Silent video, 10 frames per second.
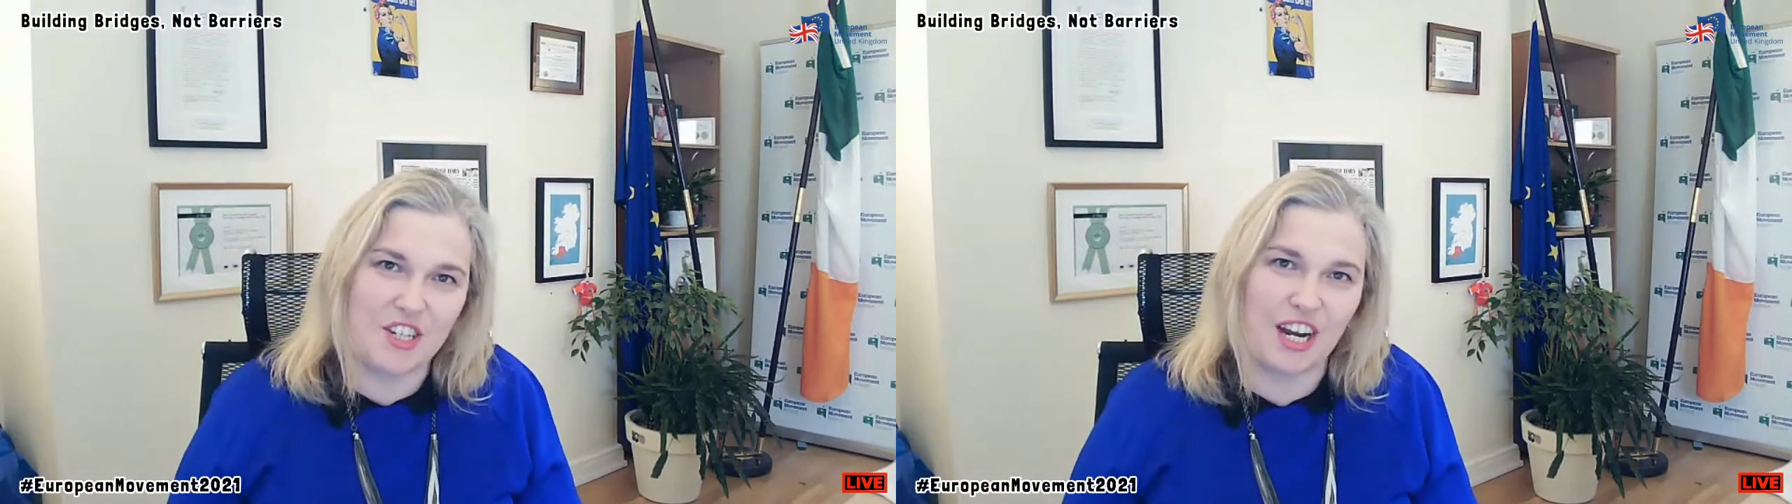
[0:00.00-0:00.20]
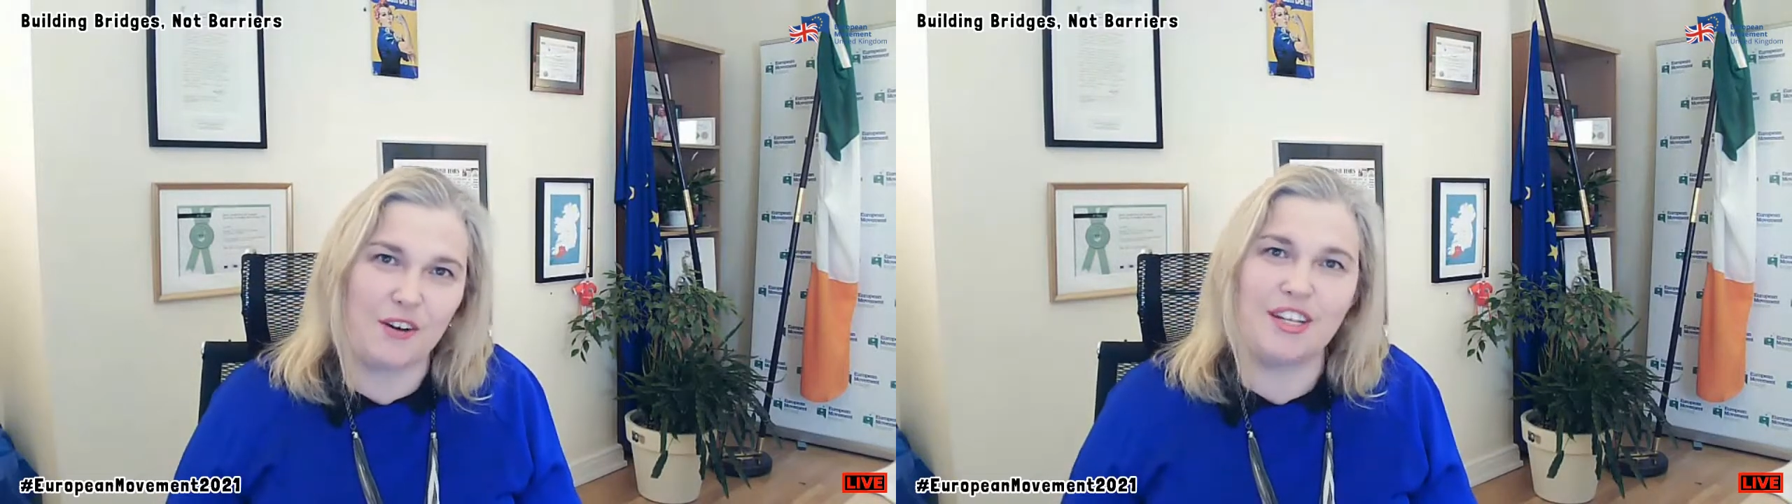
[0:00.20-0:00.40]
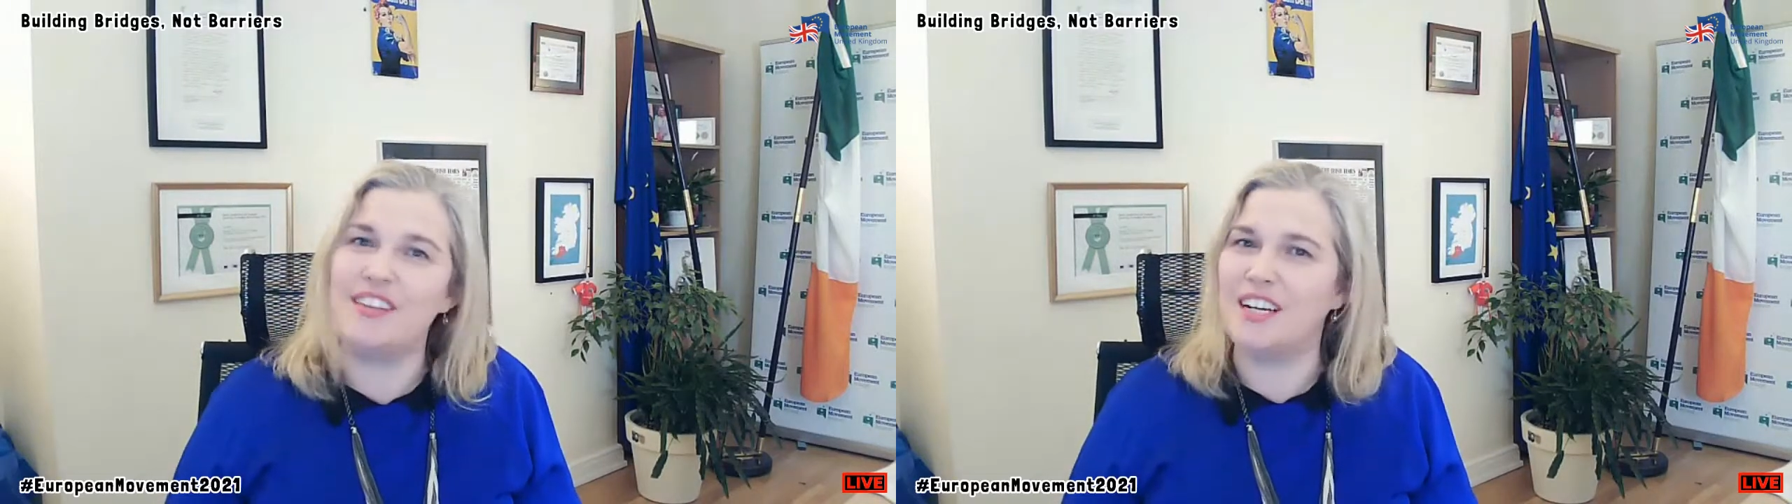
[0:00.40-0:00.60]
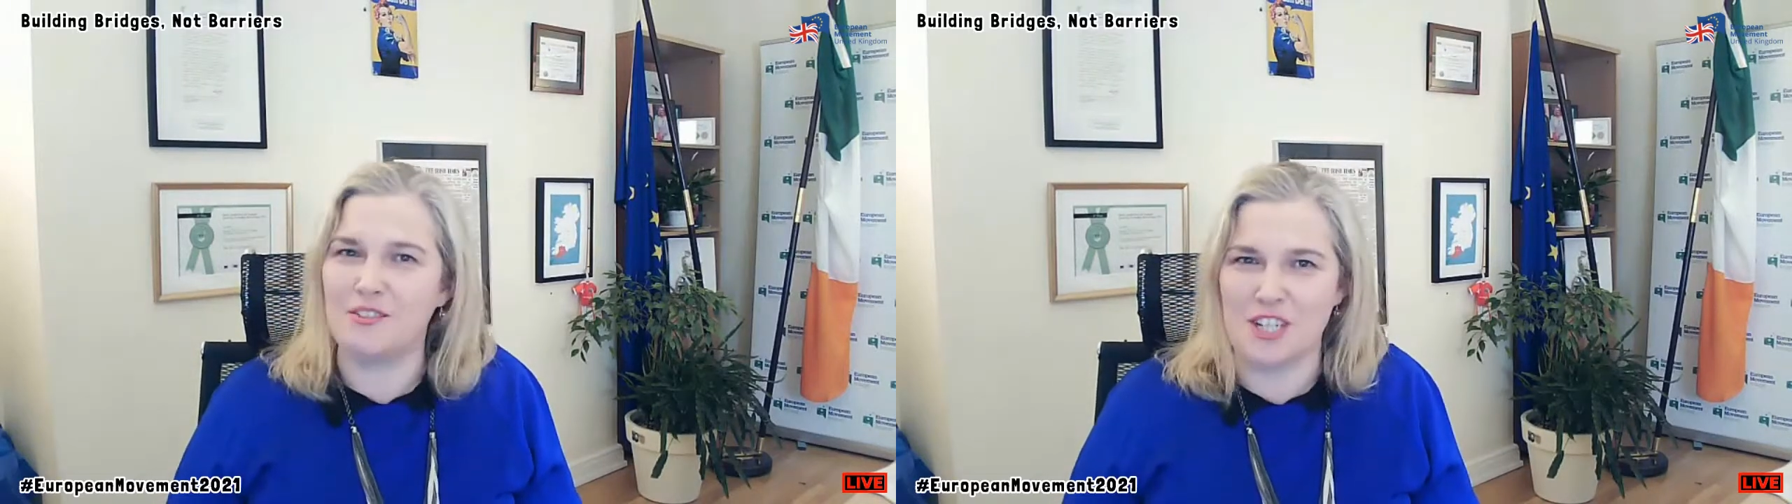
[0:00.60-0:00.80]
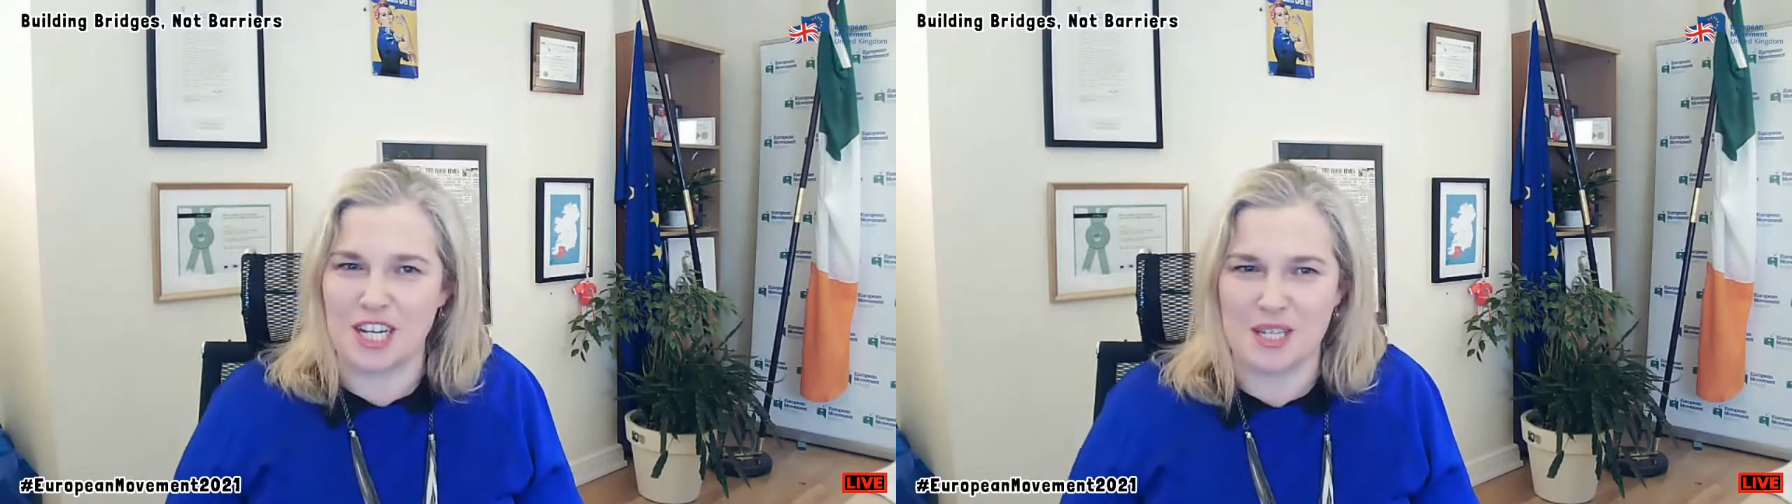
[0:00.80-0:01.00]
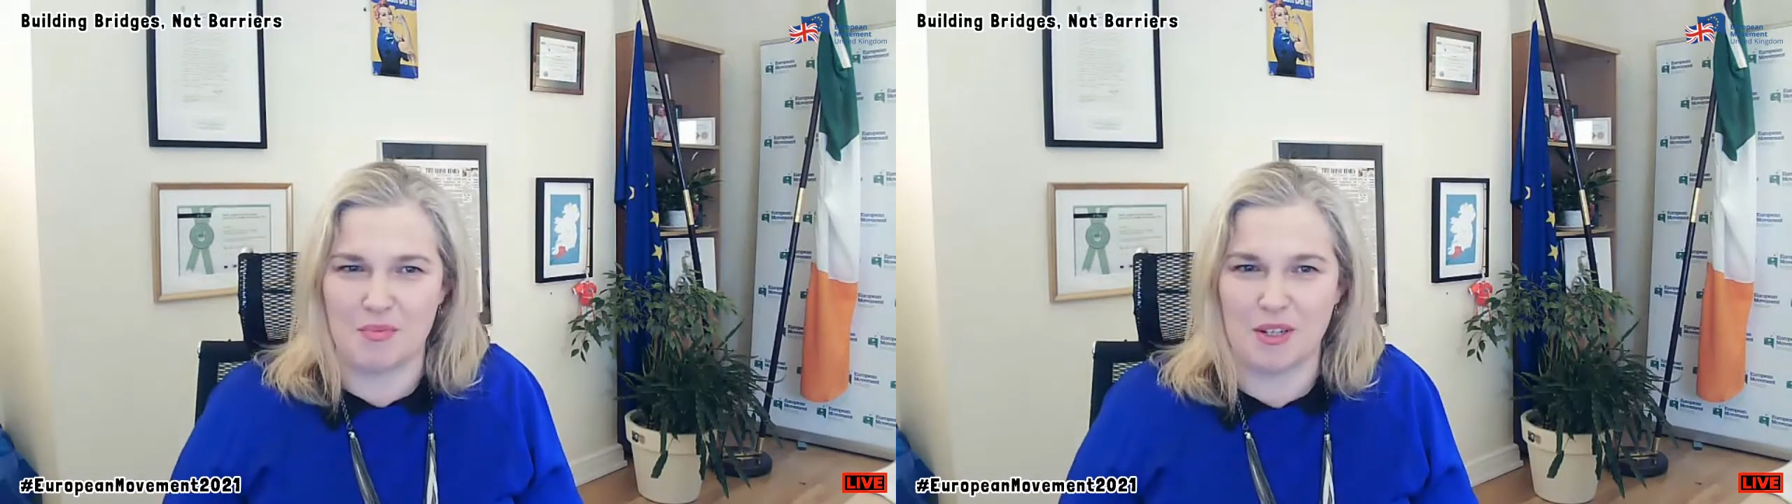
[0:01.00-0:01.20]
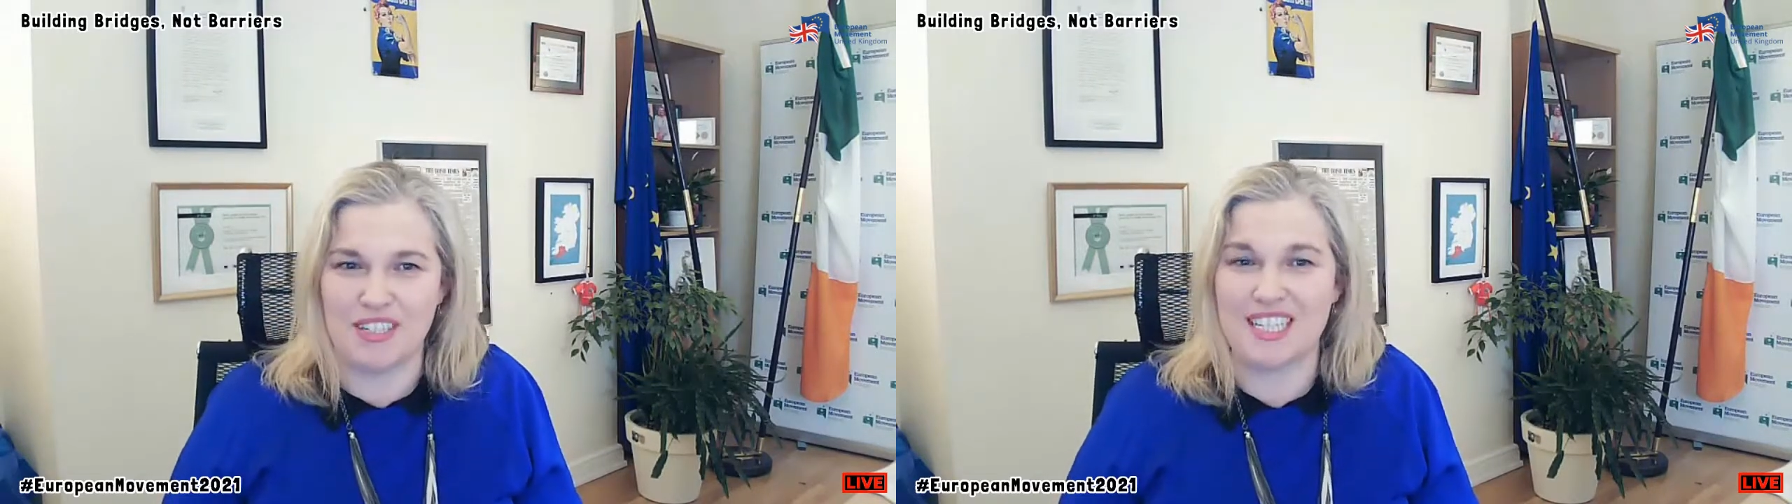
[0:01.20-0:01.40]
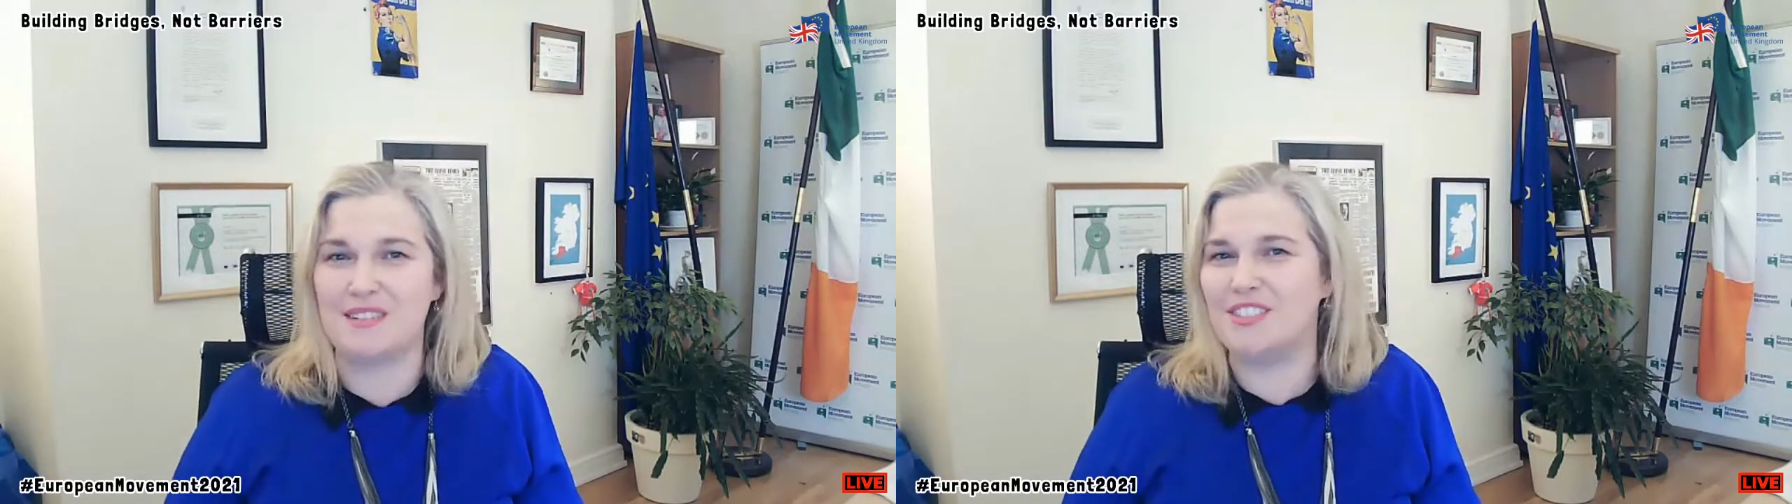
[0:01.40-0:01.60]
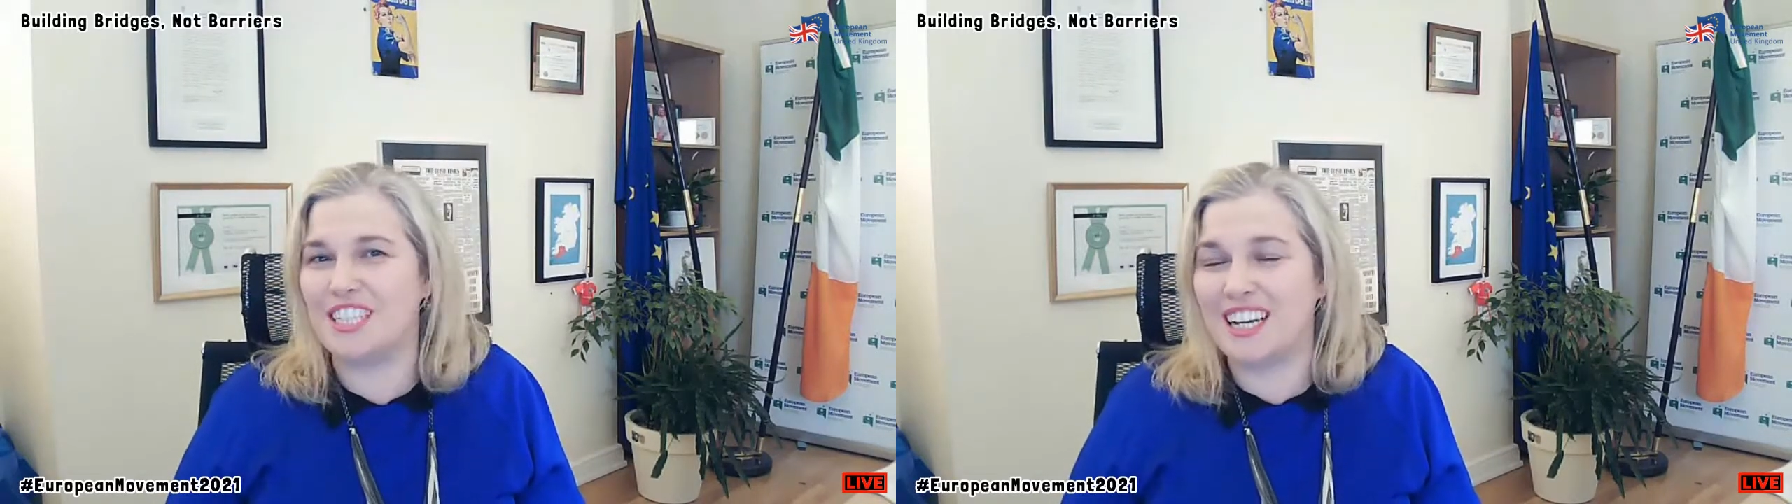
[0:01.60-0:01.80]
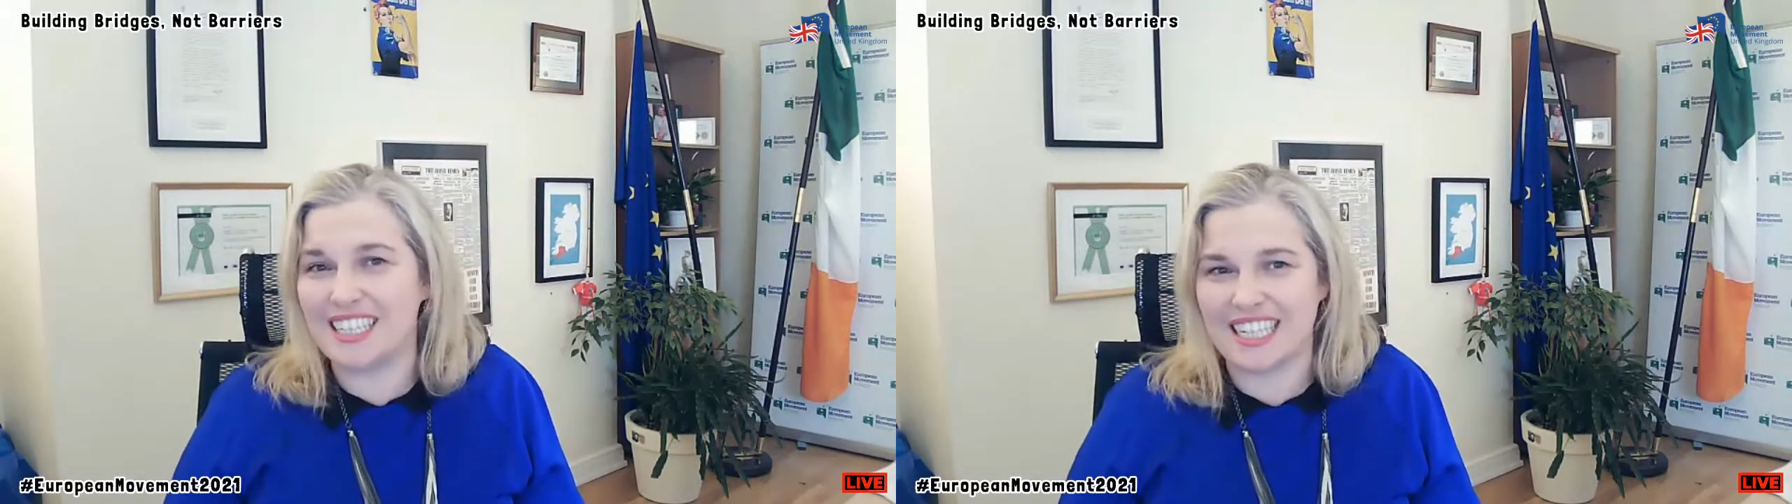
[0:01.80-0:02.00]
sharing the Irish experience of our
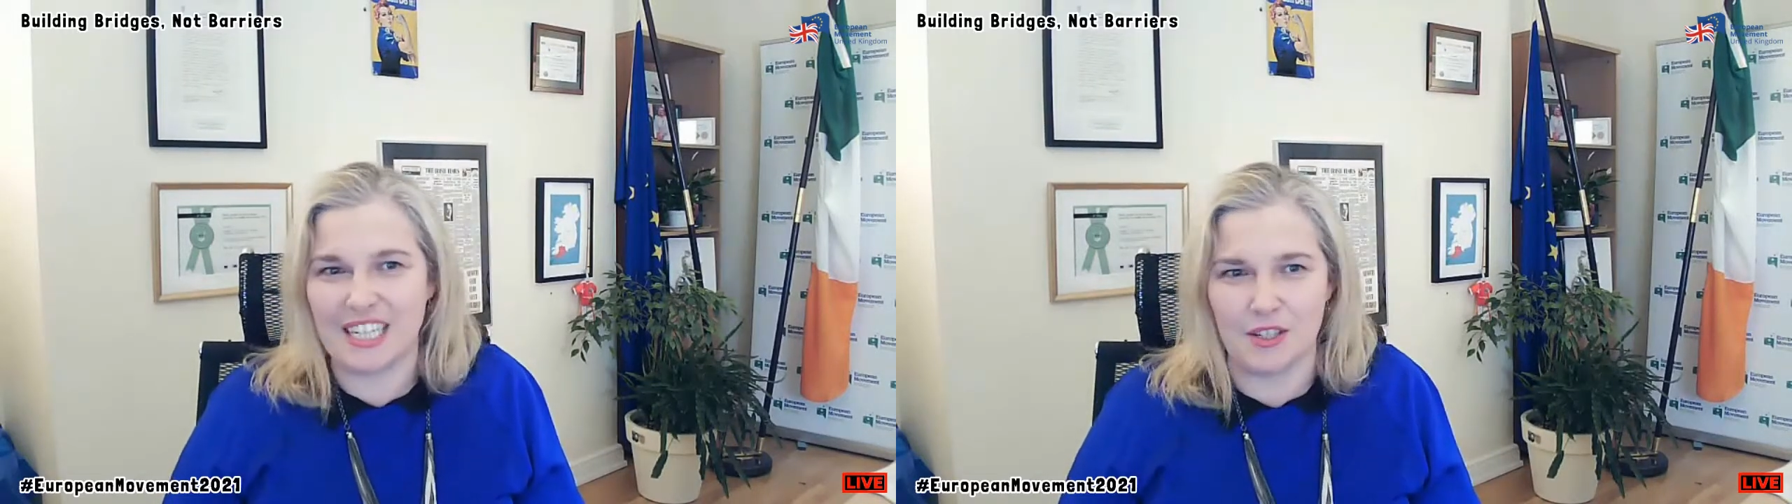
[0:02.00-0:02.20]
nine